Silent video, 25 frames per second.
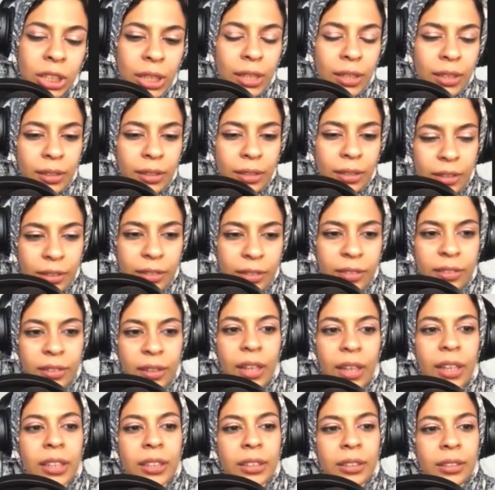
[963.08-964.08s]
in the
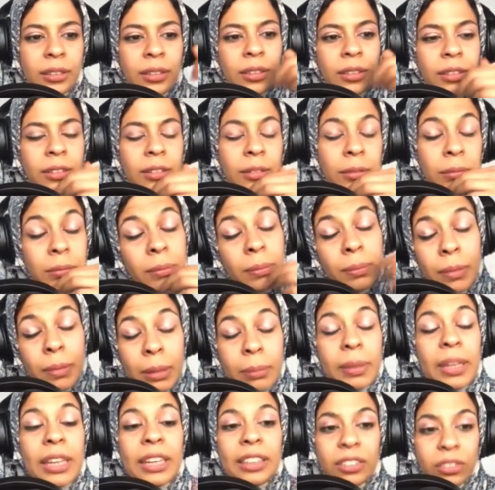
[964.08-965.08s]
design,
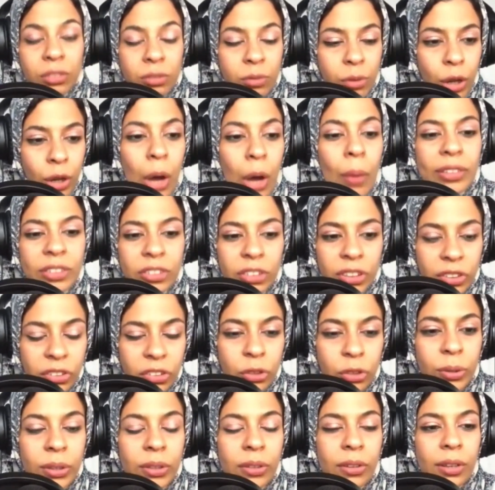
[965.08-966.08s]
maybe in
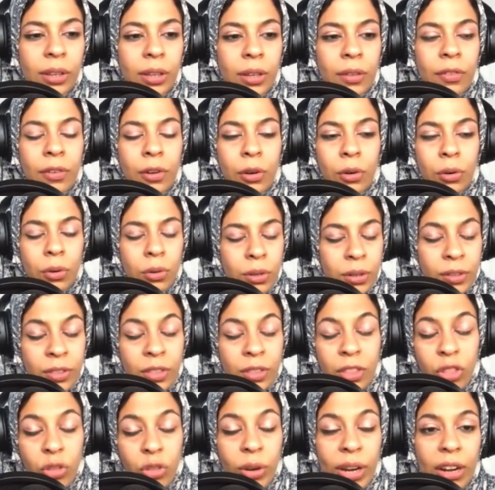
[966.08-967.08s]
counterintuitive or
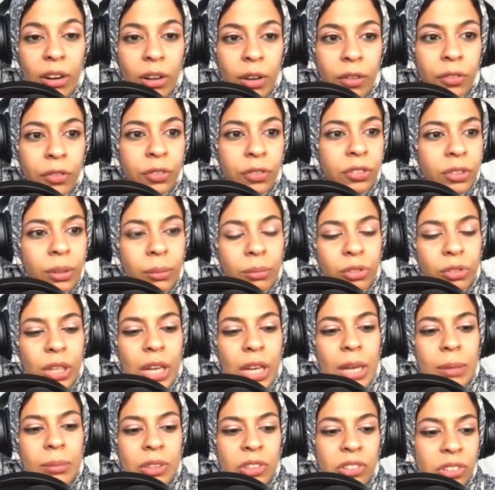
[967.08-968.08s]
trade-offs
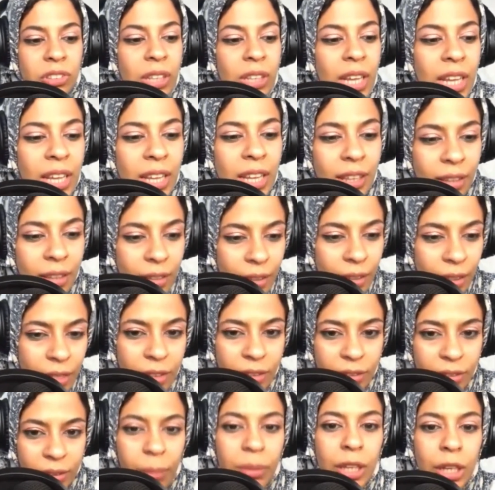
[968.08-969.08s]
sometimes? Is there
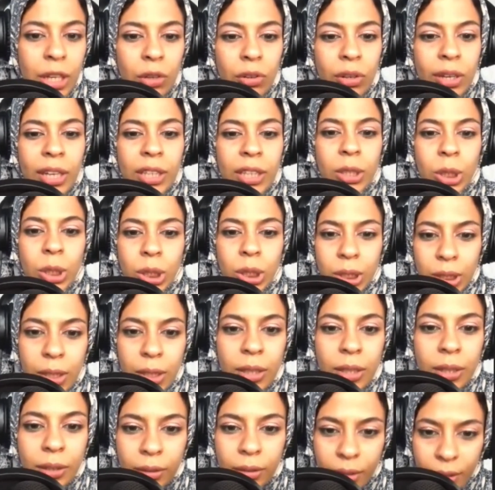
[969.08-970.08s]
something you can
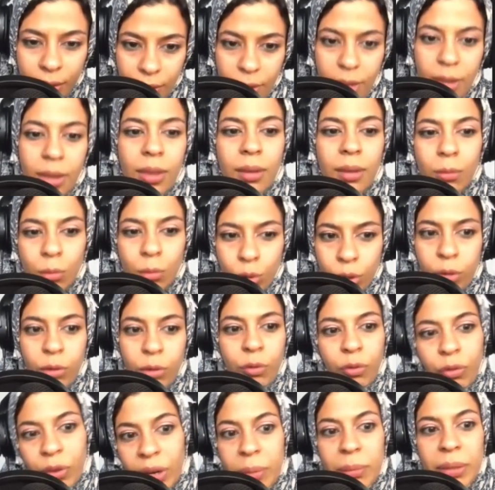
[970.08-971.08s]
share or
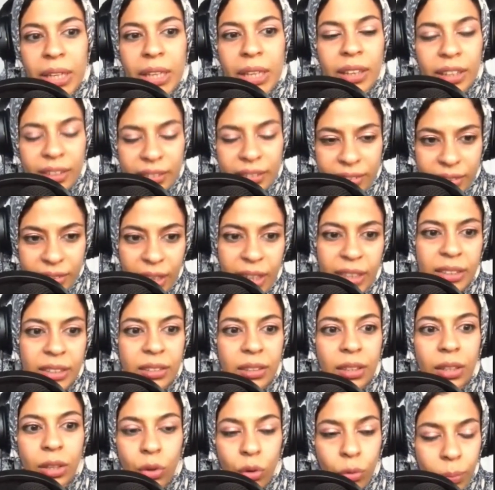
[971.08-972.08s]
very
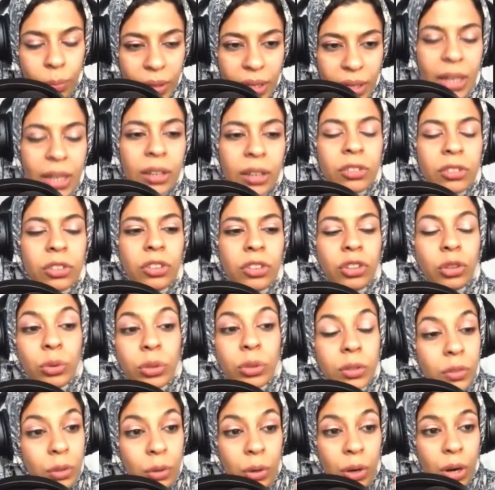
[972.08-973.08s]
exciting or be
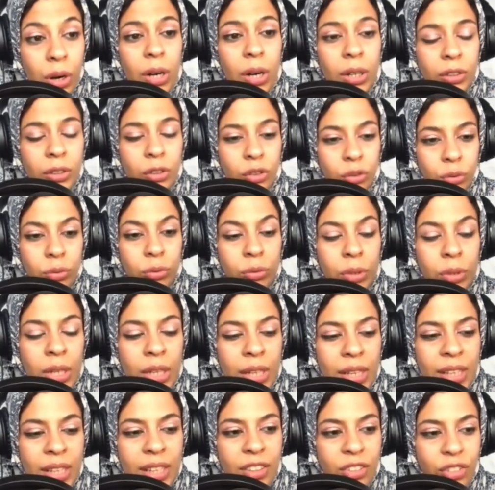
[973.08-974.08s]
counterintuitive or hard to
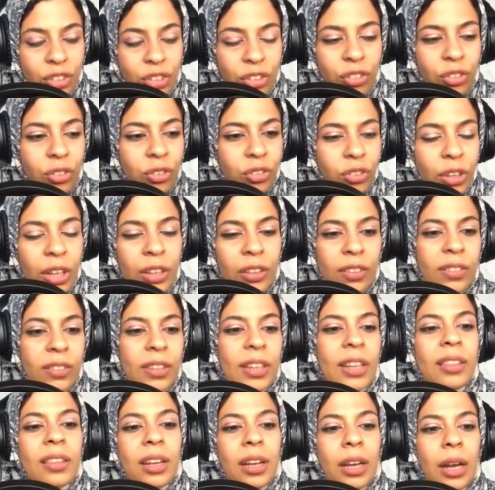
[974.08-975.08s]
just to
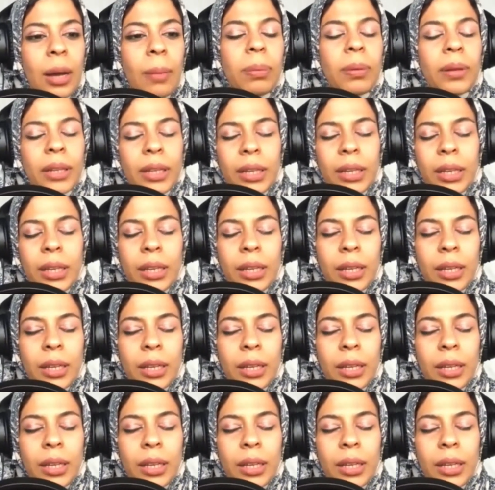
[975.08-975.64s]
understand the coupling